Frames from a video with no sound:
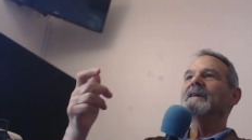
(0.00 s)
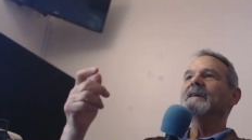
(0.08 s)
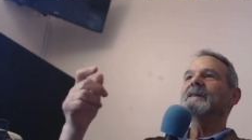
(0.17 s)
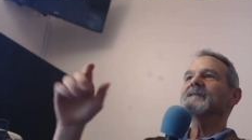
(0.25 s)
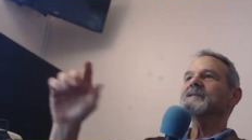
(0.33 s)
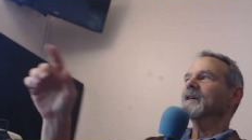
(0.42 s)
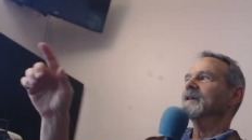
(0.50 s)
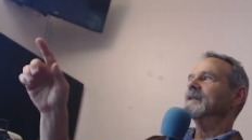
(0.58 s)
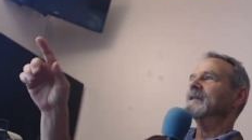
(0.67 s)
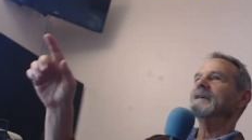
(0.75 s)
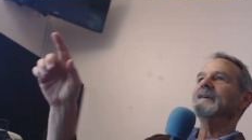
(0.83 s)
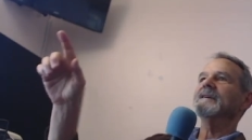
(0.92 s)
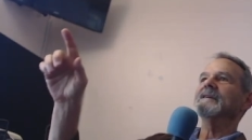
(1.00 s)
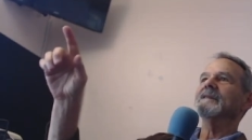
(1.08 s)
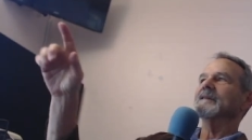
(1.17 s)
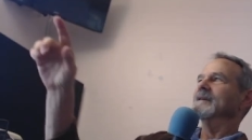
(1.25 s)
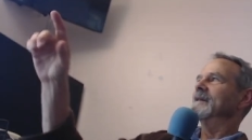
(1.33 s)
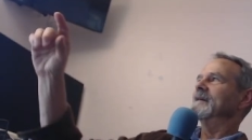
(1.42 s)
And suddenly,
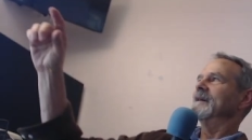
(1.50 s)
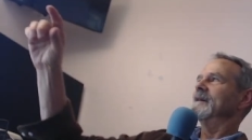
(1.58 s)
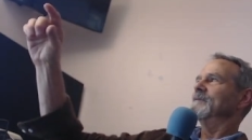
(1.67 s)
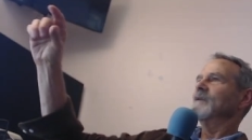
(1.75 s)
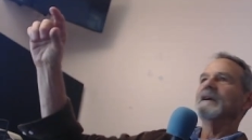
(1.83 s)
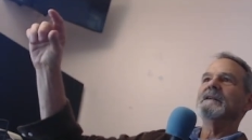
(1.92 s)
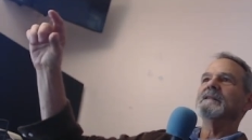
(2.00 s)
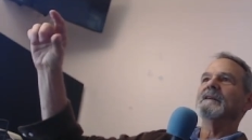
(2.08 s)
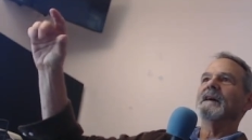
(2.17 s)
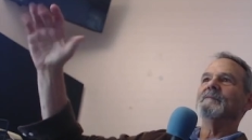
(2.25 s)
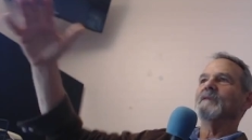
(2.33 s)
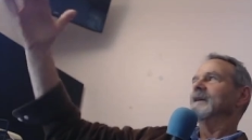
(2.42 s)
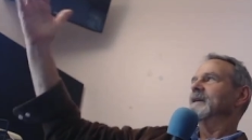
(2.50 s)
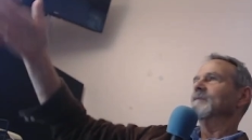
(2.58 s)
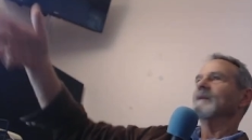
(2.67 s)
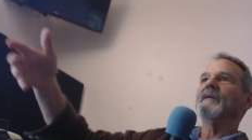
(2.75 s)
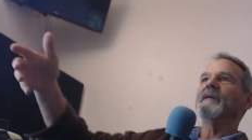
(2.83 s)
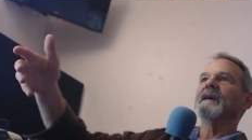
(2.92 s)
I'm writing
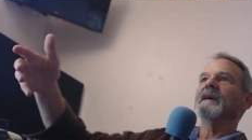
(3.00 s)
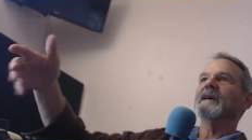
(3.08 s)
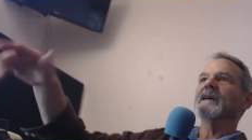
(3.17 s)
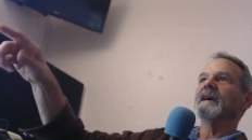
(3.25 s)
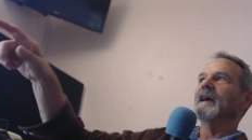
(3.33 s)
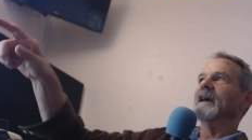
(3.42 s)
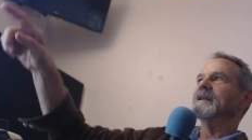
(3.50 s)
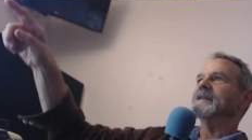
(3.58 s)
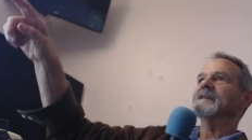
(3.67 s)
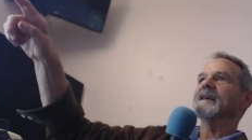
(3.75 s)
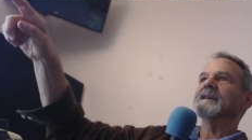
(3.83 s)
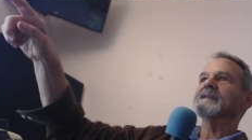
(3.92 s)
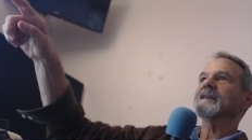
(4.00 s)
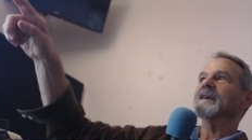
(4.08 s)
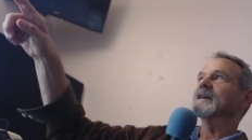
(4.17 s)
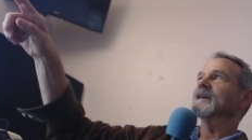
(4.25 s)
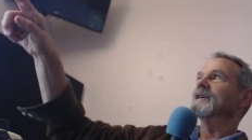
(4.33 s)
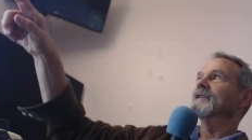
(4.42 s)
my thing, and it says,
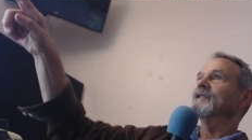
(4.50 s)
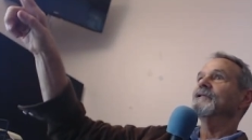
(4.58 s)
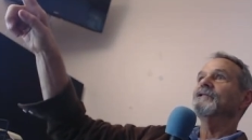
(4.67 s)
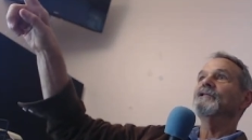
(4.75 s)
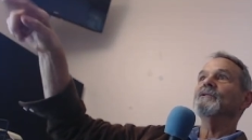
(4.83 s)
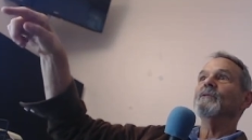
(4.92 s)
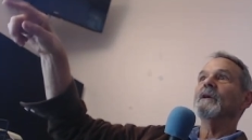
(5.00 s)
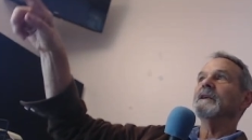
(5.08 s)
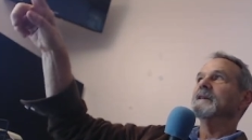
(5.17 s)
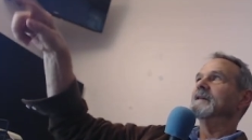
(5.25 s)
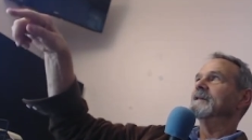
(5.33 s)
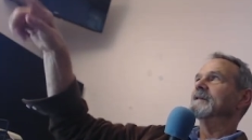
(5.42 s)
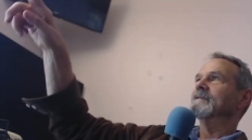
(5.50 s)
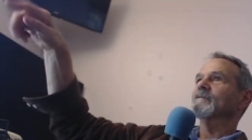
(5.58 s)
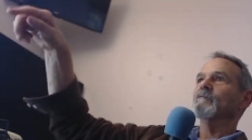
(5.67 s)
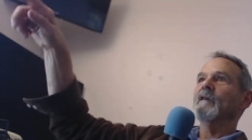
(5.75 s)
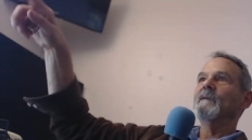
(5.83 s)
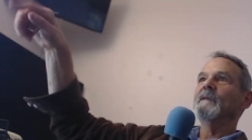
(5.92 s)
"Do you want to
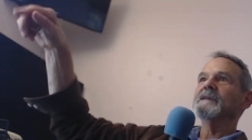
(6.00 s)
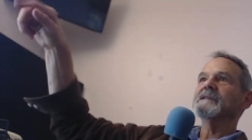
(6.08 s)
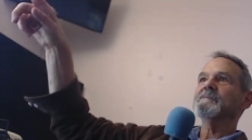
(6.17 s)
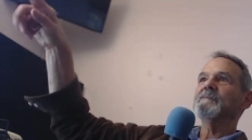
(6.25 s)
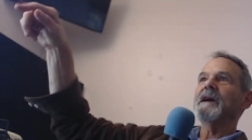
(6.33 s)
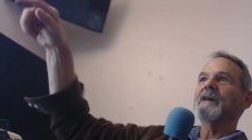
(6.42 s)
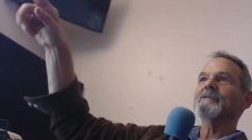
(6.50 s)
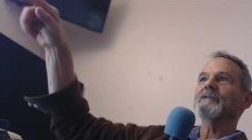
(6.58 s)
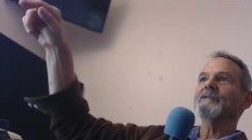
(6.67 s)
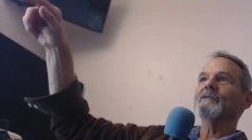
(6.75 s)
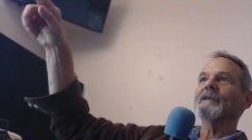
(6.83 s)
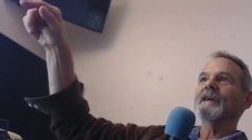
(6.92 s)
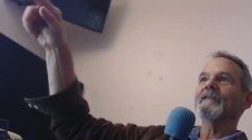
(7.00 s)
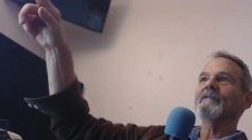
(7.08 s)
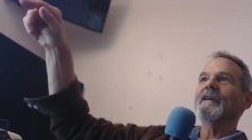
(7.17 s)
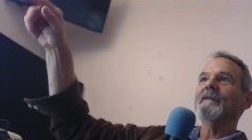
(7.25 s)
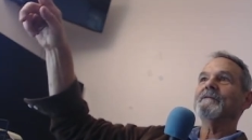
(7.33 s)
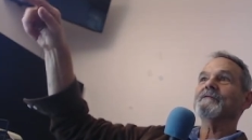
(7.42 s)
run this
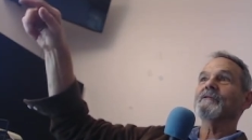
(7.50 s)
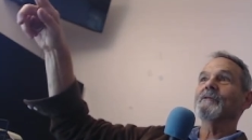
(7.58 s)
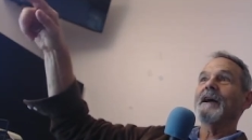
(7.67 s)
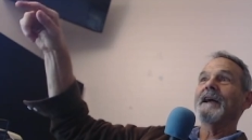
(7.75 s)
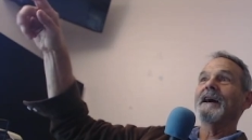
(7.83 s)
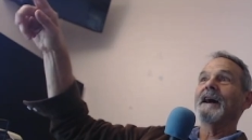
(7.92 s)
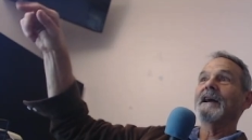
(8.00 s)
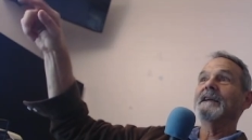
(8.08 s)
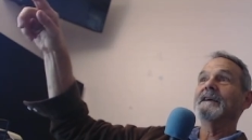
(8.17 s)
paragraph through AI?"